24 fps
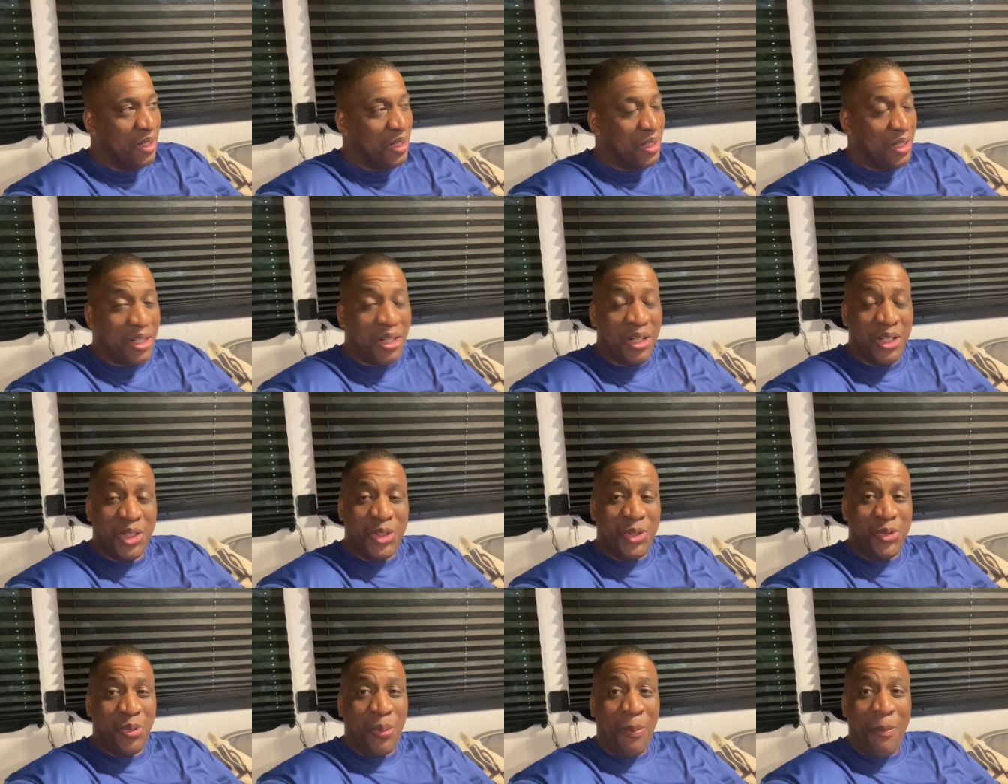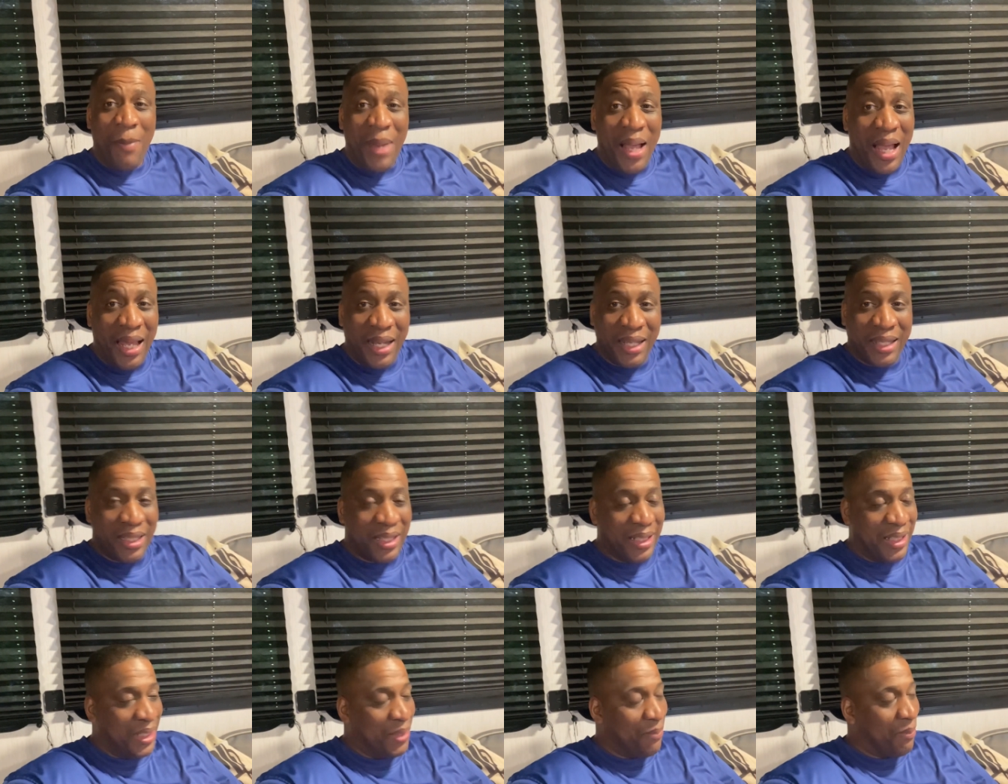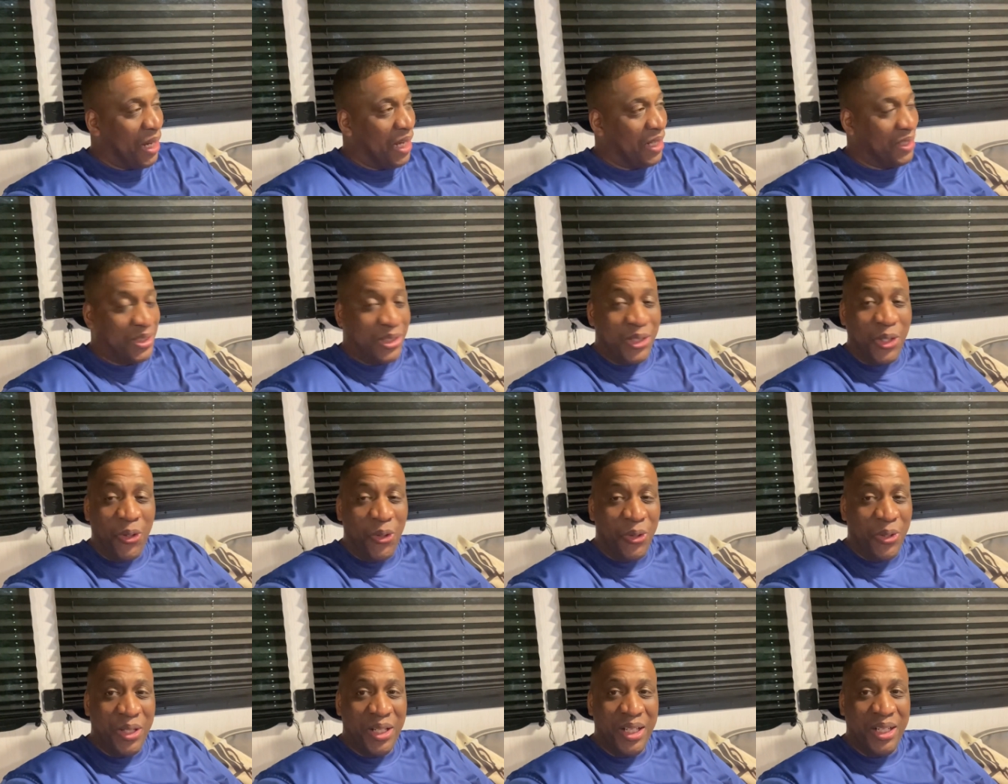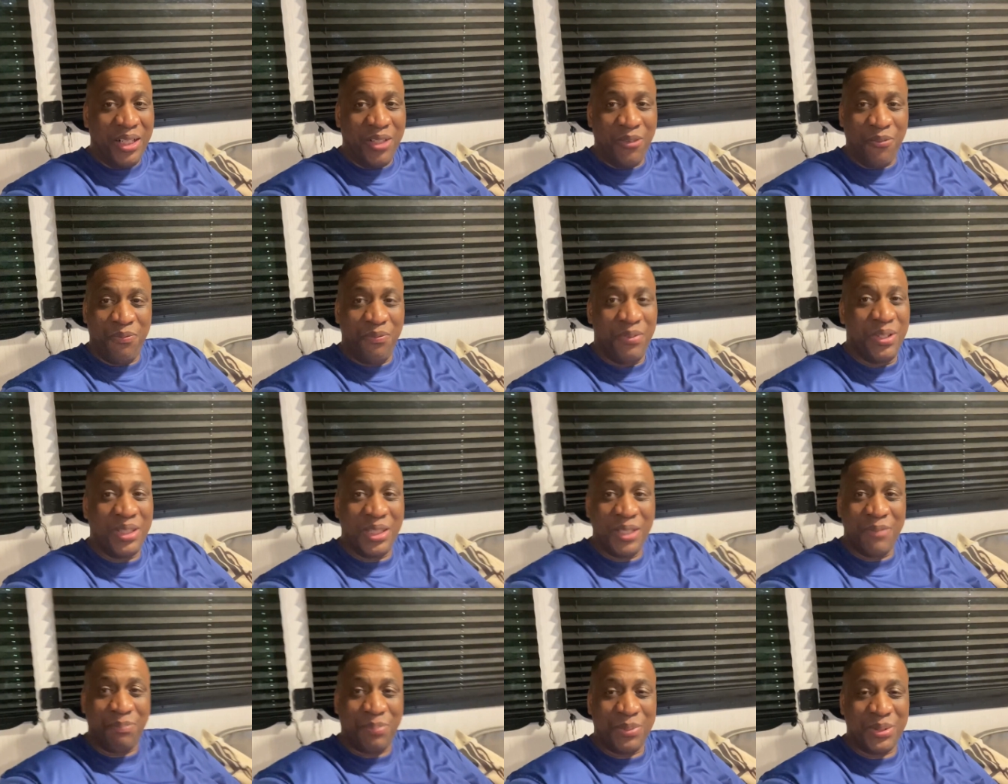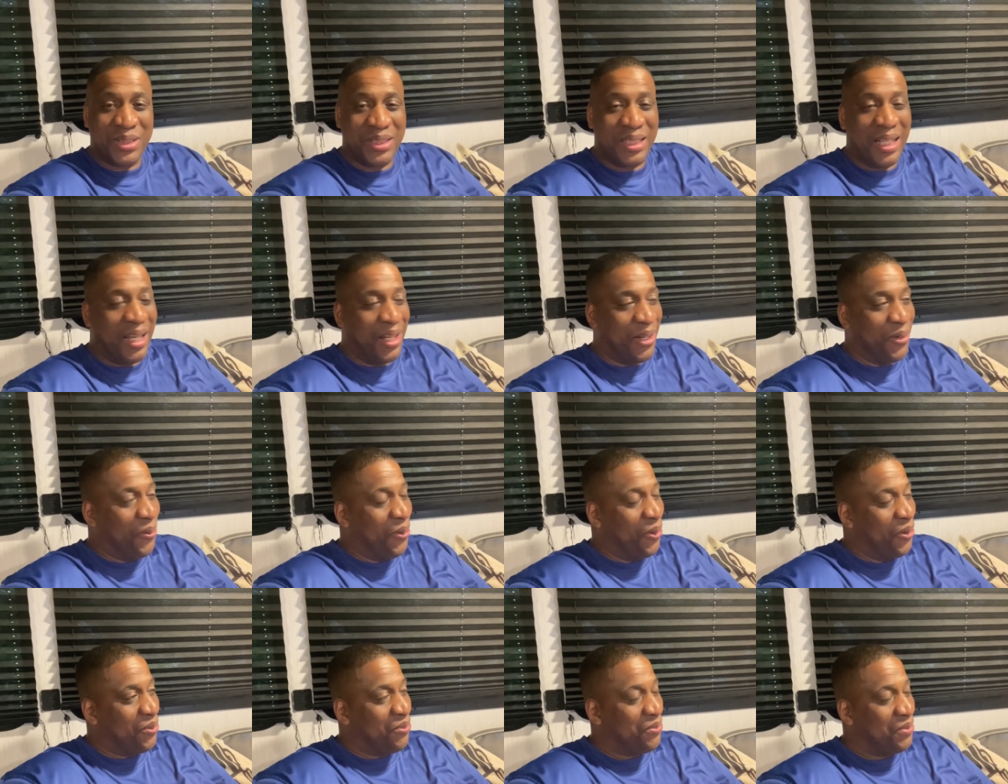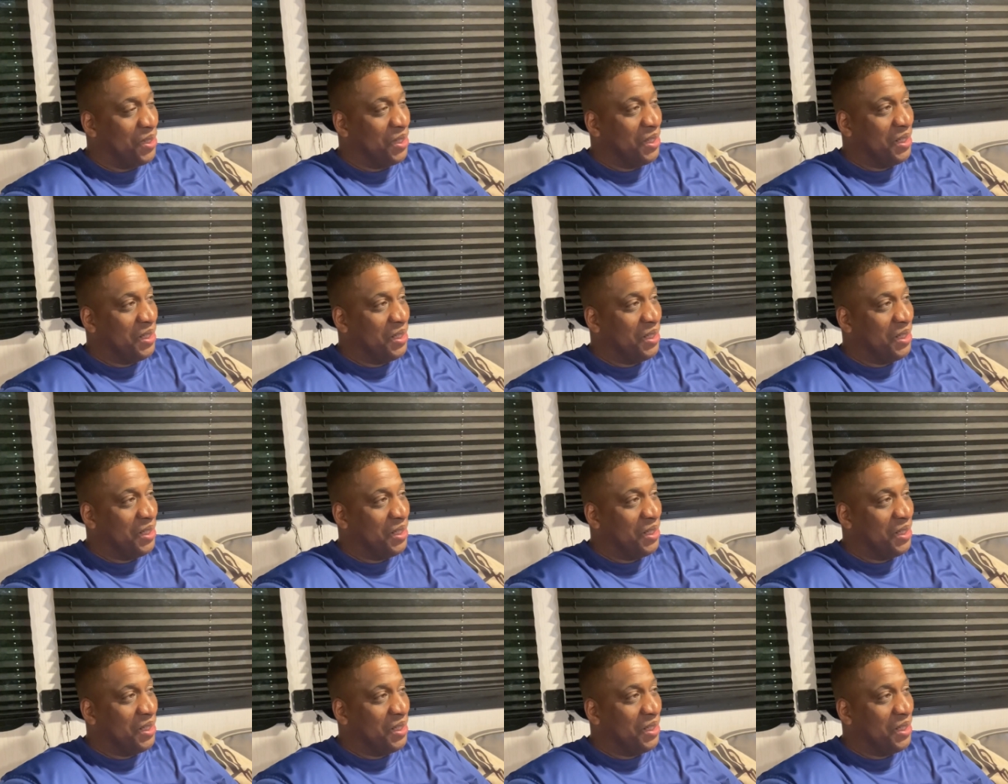cut dramatically by 30 to 50% off.